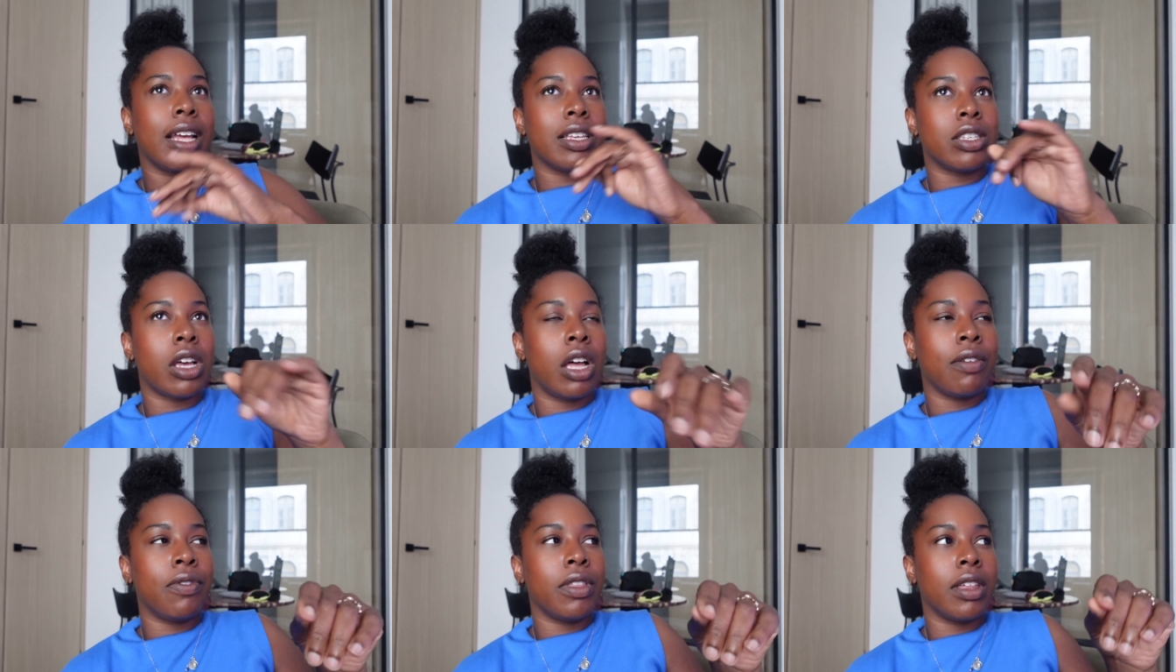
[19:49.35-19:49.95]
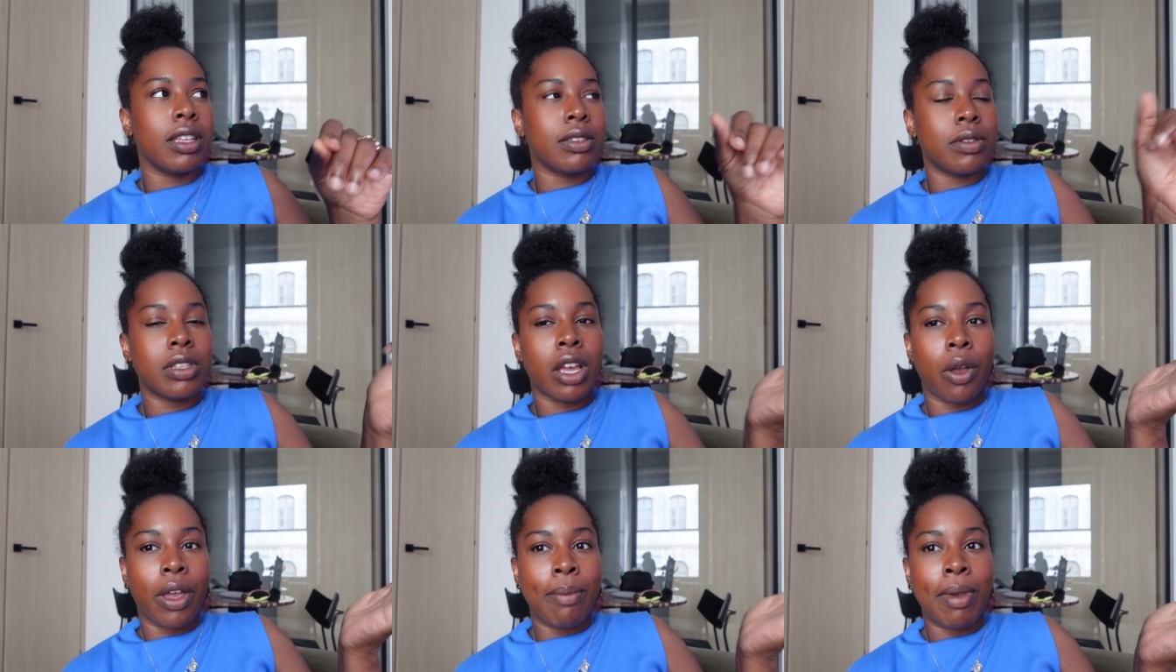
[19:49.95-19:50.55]
I saw a few things. I was
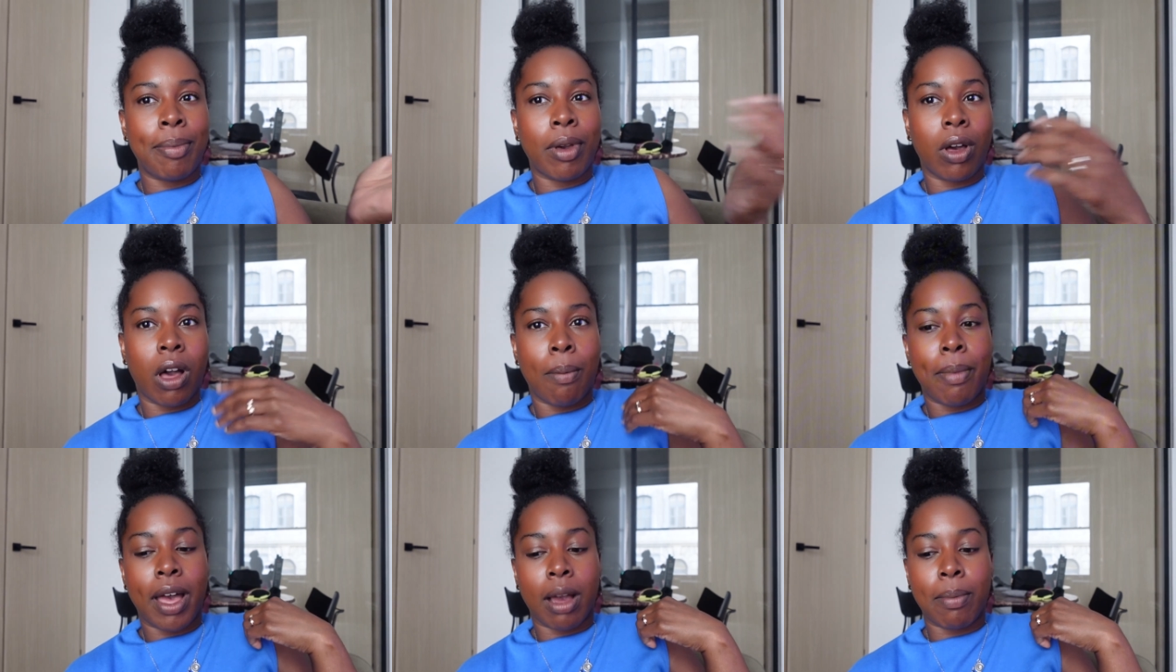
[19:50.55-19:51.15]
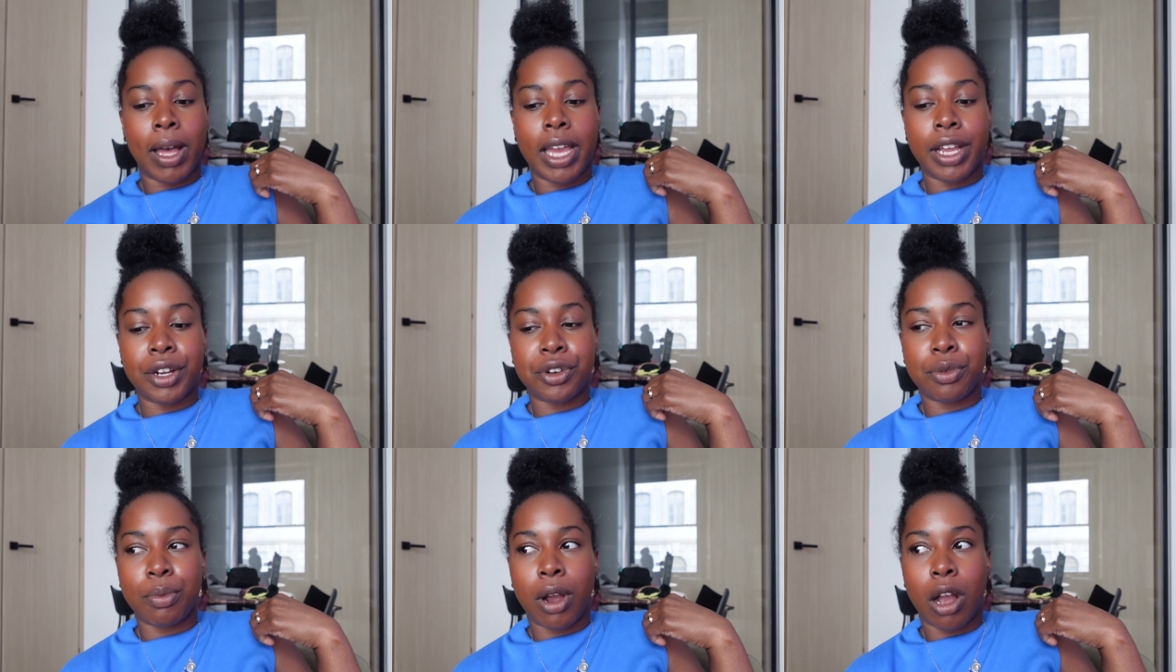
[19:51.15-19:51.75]
like, okay, maybe I'll come back by here
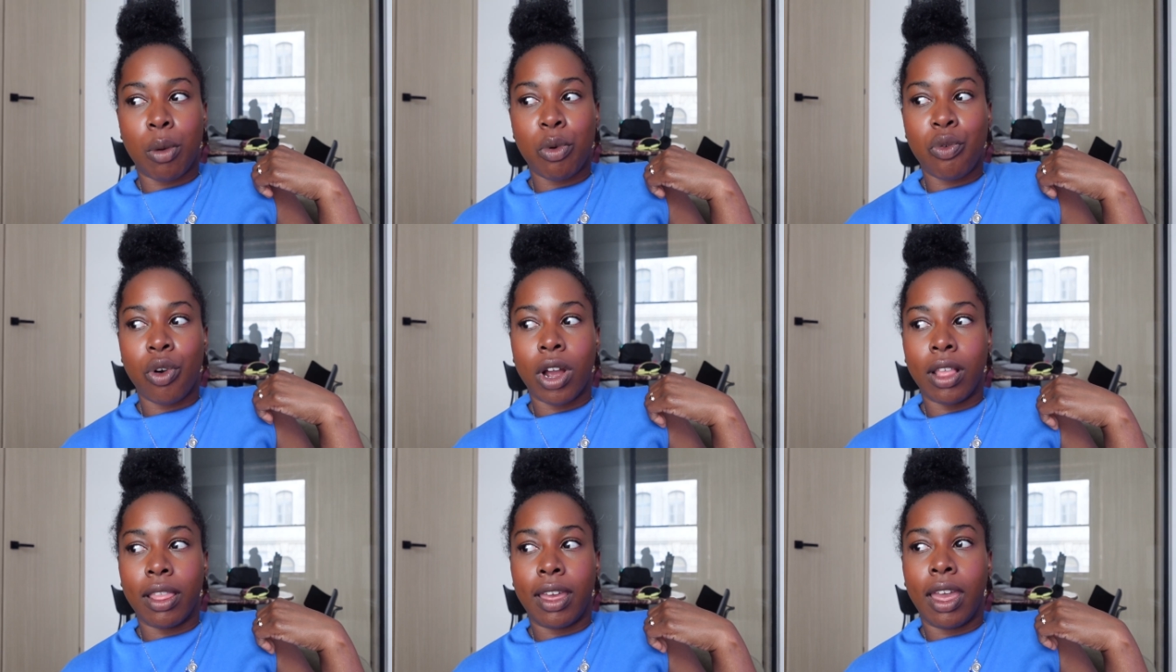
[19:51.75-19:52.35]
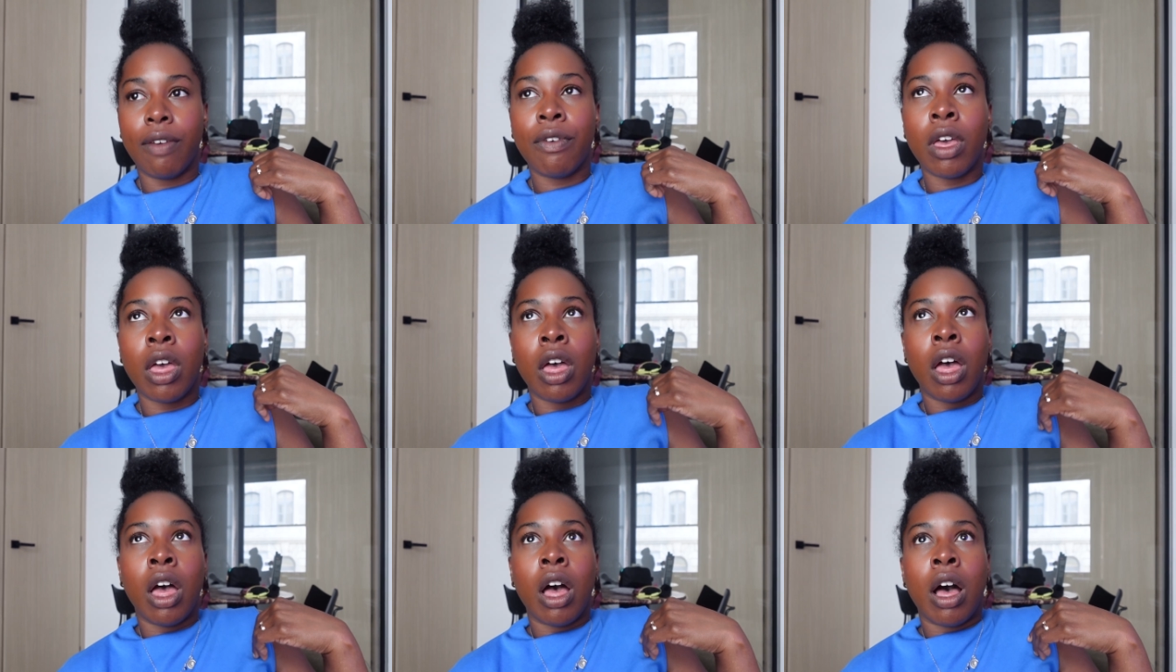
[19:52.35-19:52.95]
tomorrow before I leave,
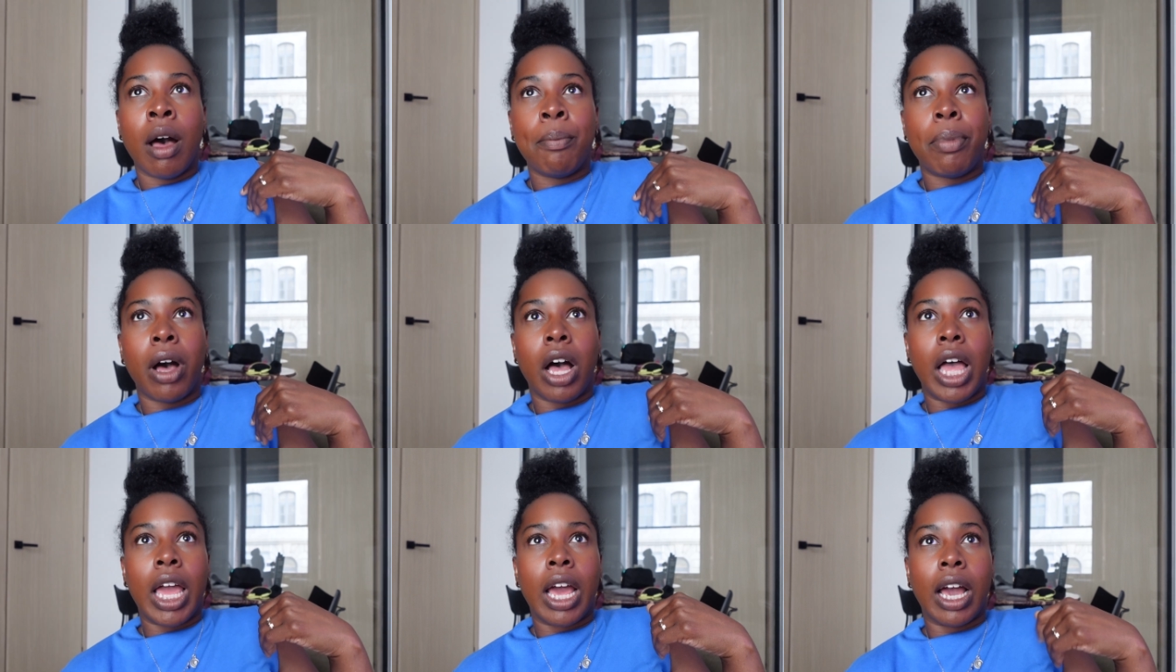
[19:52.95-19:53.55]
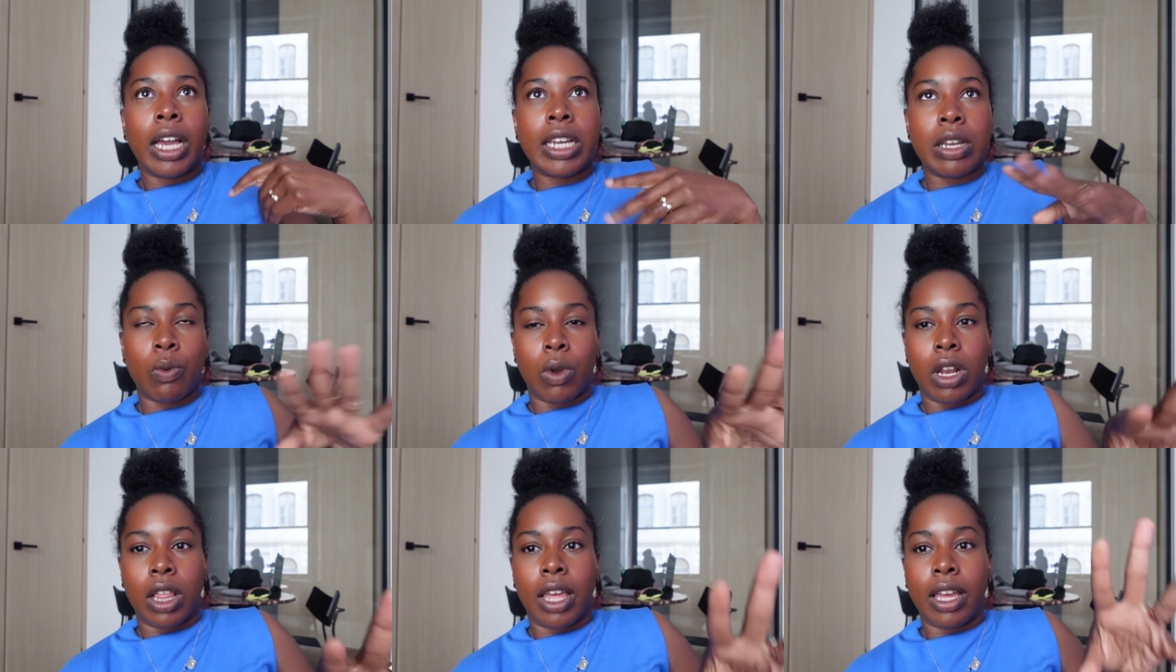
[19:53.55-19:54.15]
but I didn't
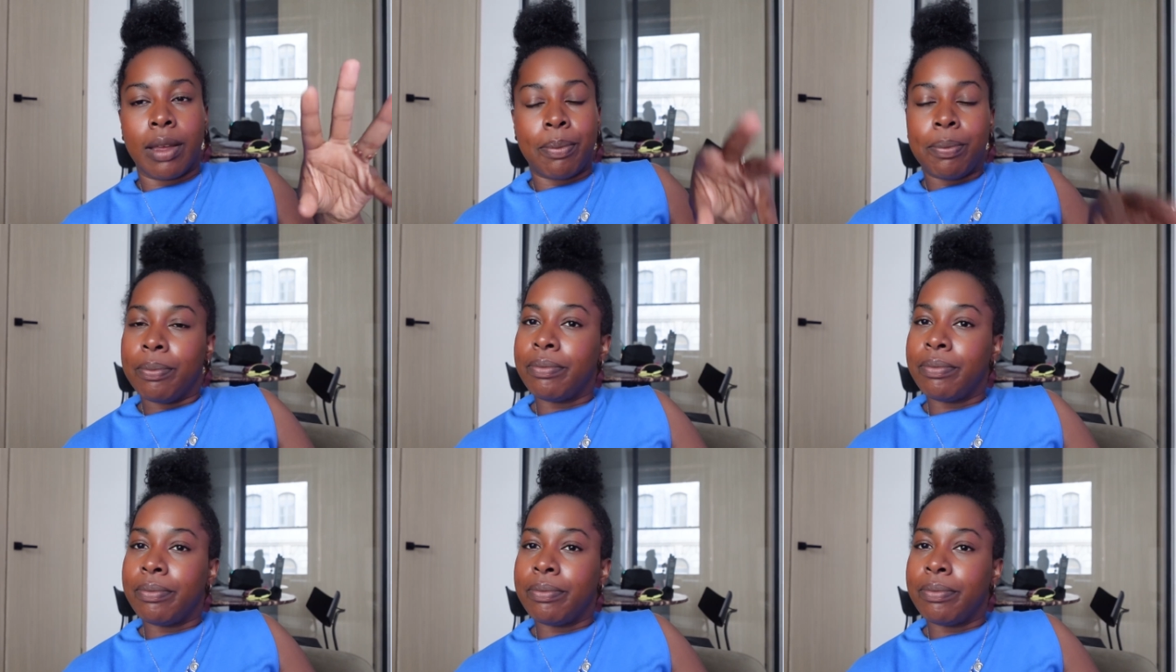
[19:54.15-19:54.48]
want to like